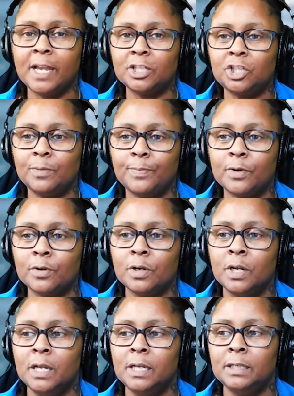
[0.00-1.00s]
That
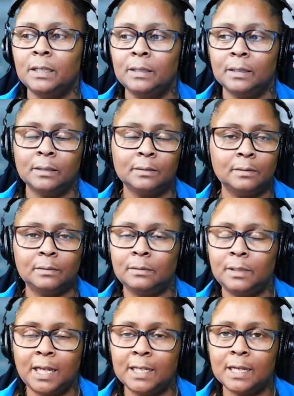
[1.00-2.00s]
shipper
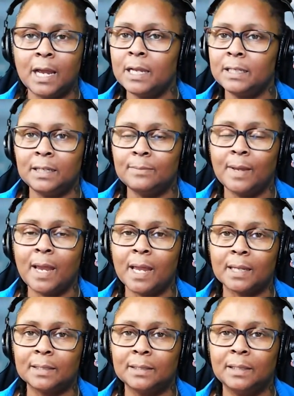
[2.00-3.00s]
cannot get
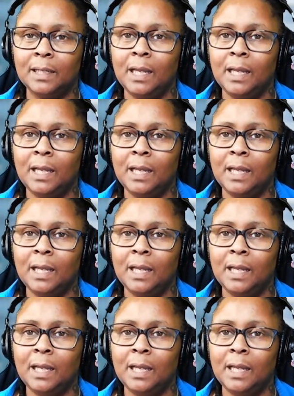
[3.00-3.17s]
back.